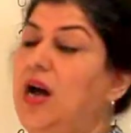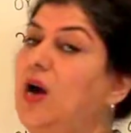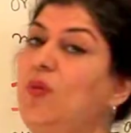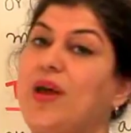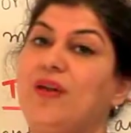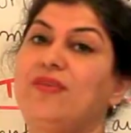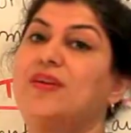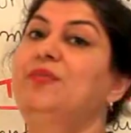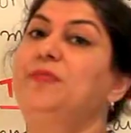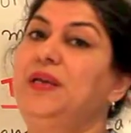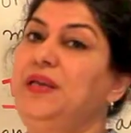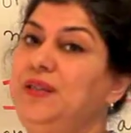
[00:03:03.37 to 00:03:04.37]

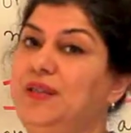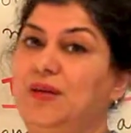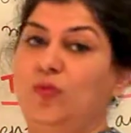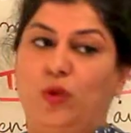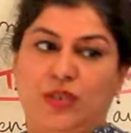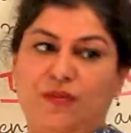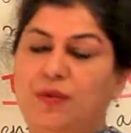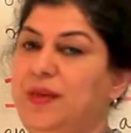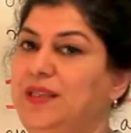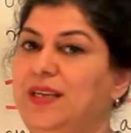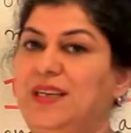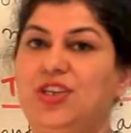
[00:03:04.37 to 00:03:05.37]
Whatever be
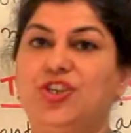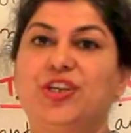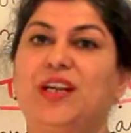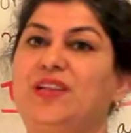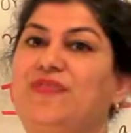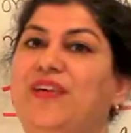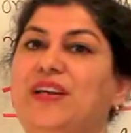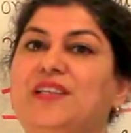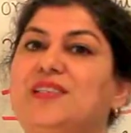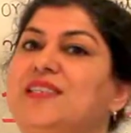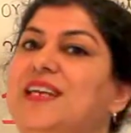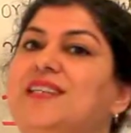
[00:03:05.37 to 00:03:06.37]
the initial and the
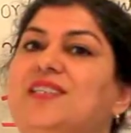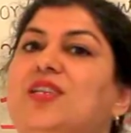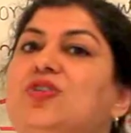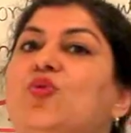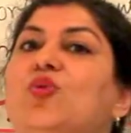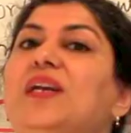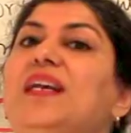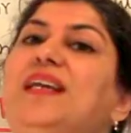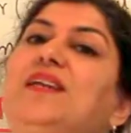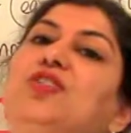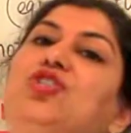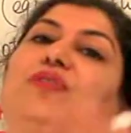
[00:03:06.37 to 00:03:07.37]
final states, the total
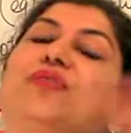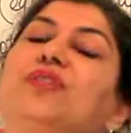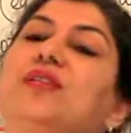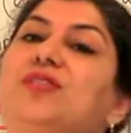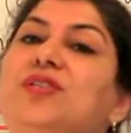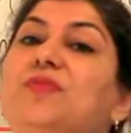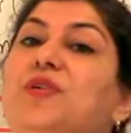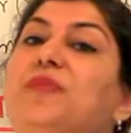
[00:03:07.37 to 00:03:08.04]
energy of the system